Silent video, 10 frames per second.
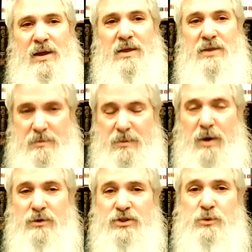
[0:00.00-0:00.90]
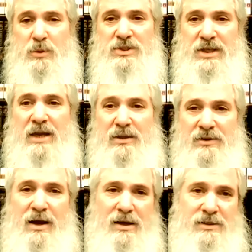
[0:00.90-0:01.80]
that Moses would say
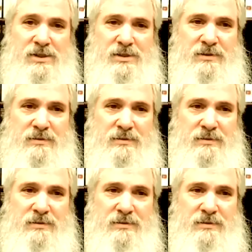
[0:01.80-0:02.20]
to us,